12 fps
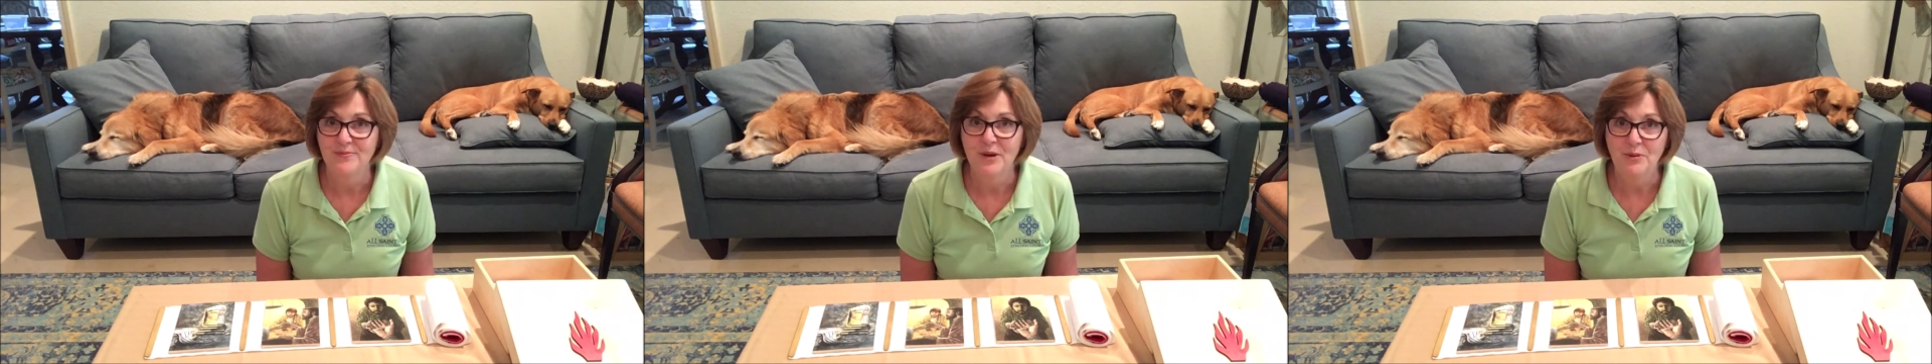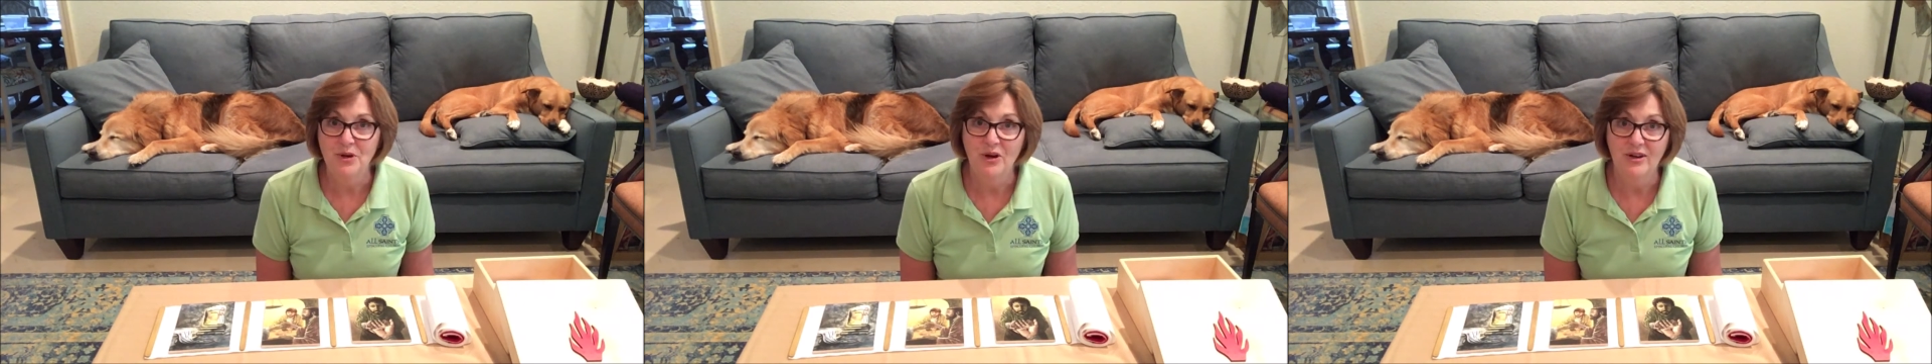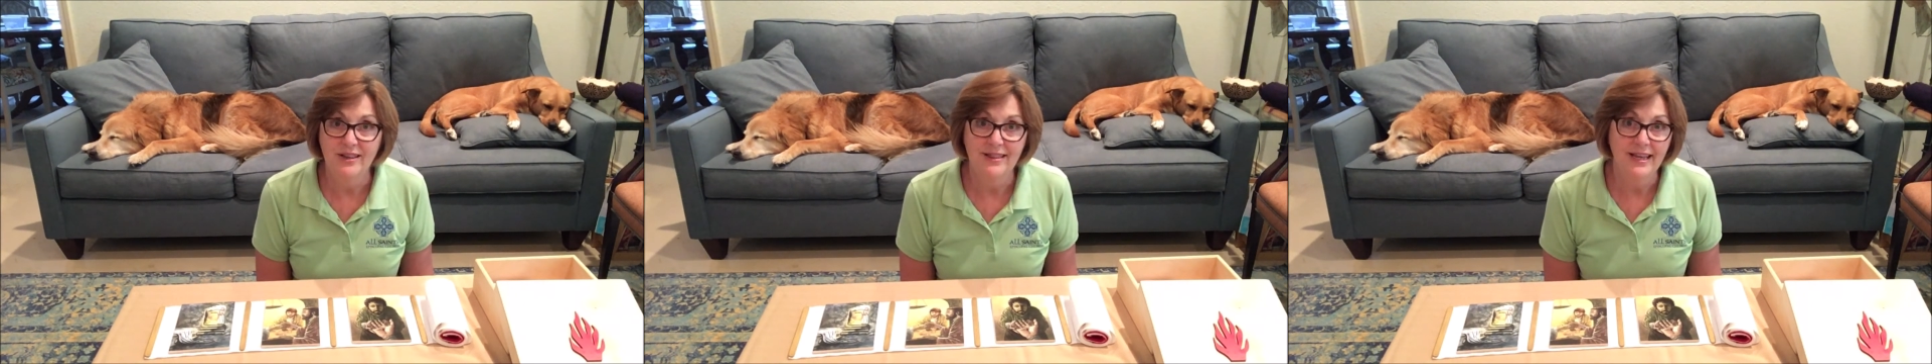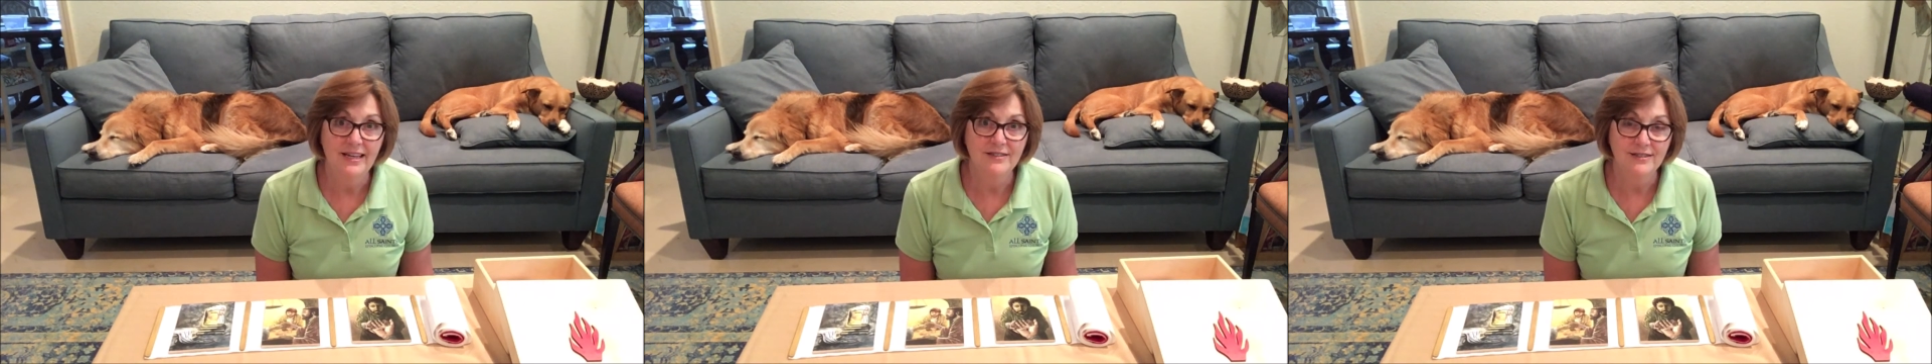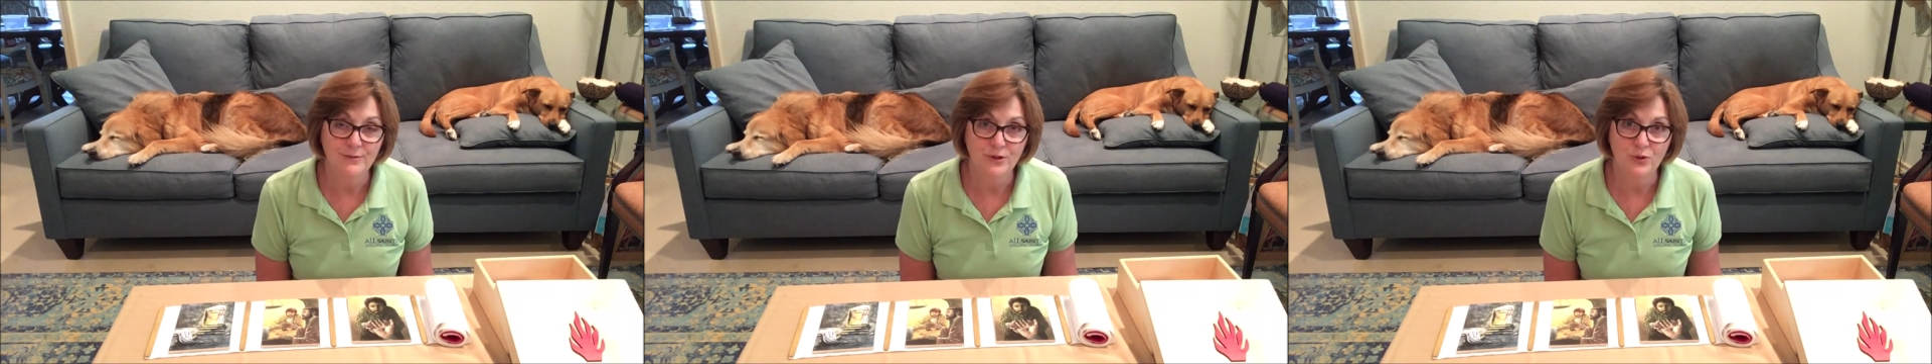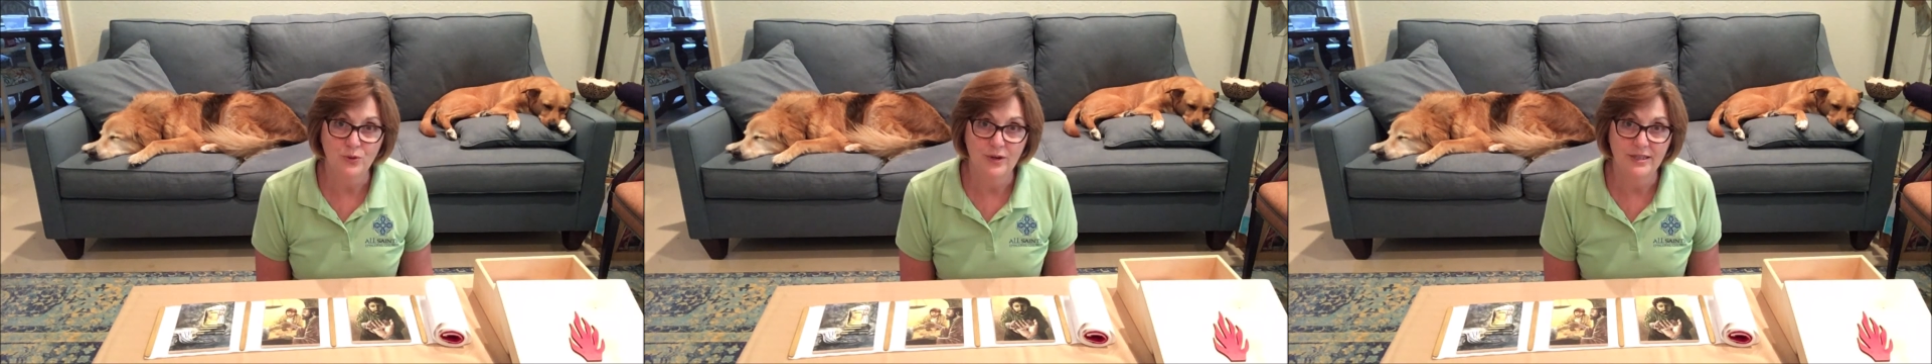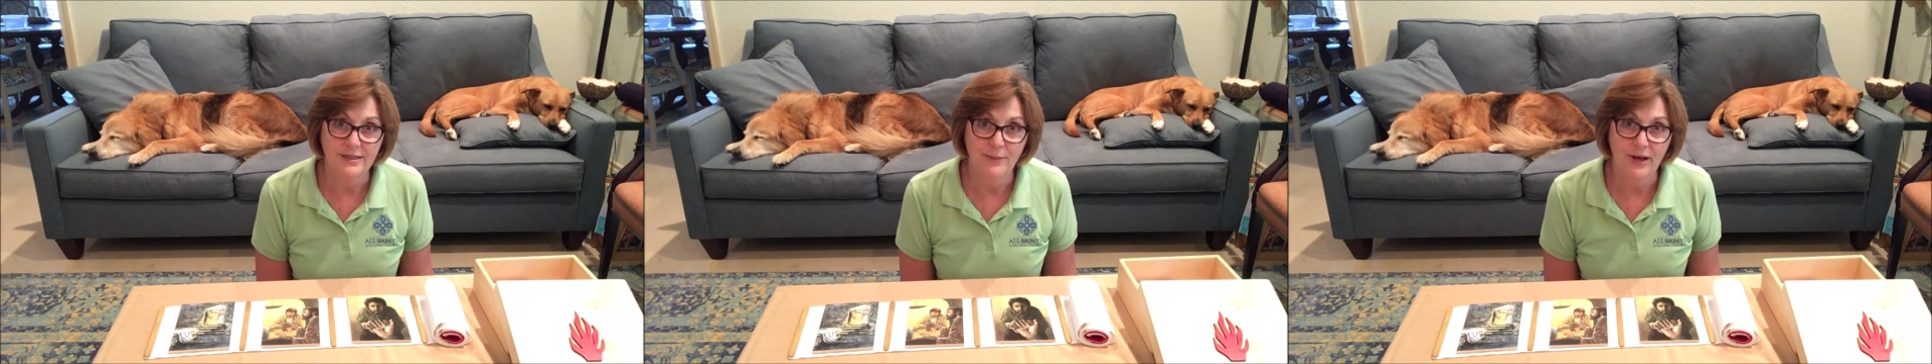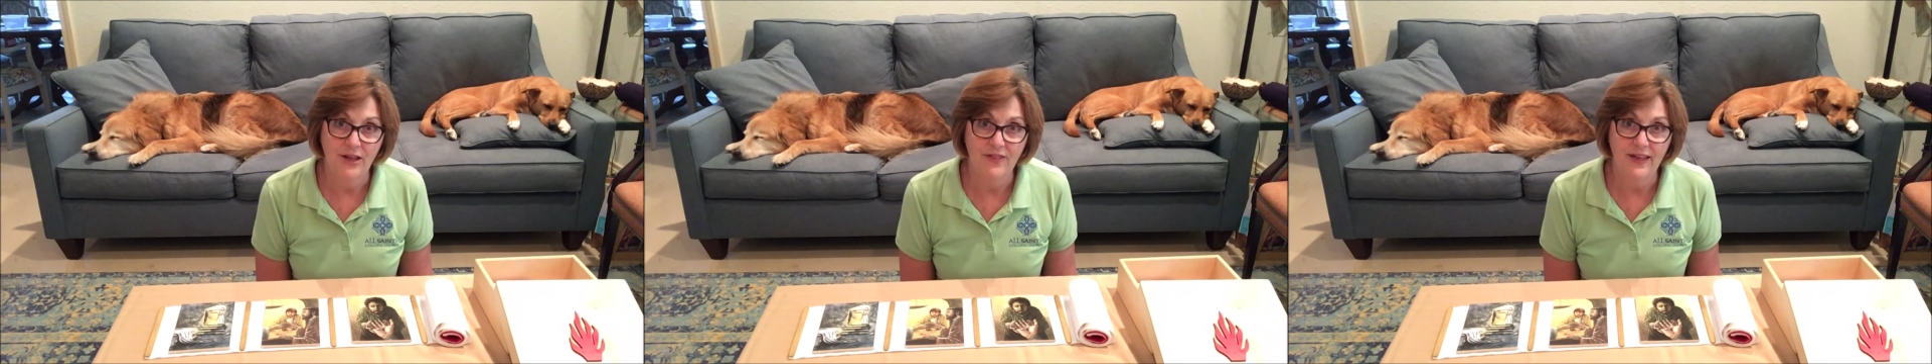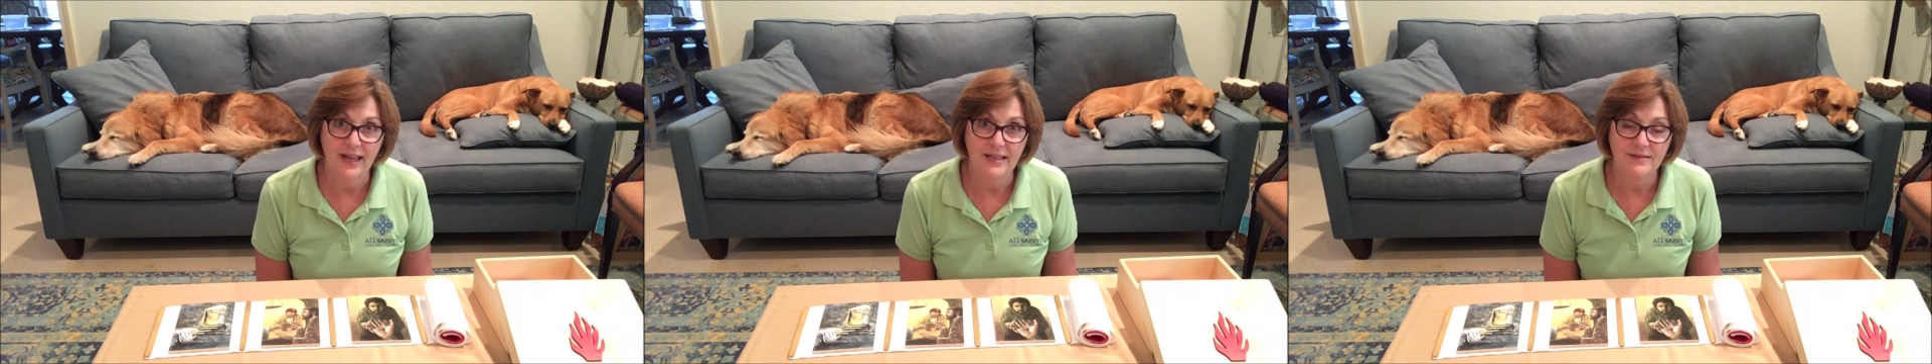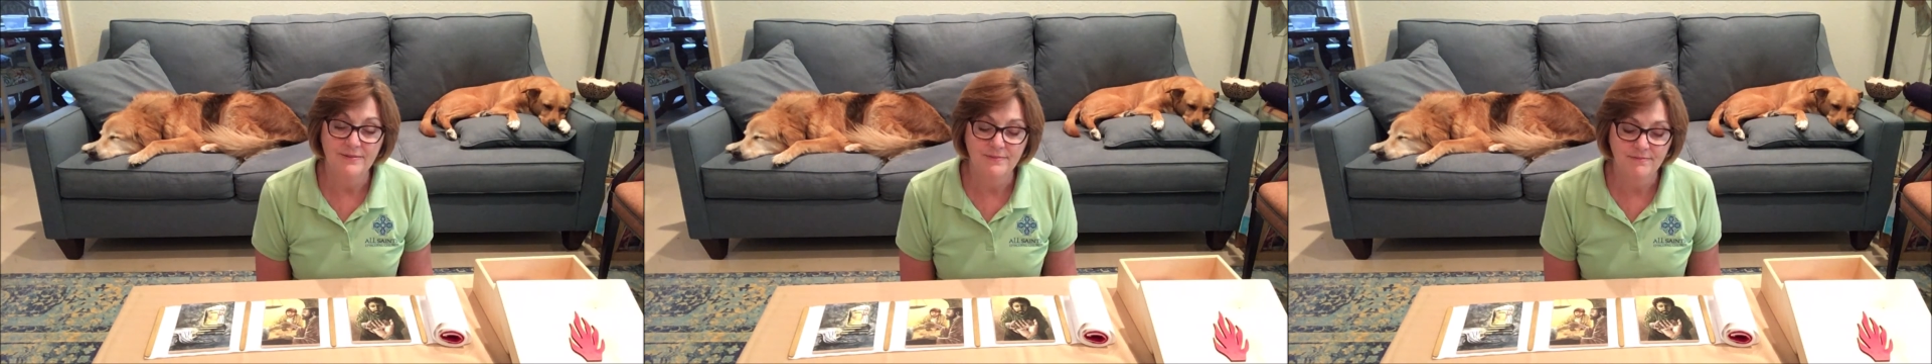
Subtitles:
Maybe y'all could think of some stories about that.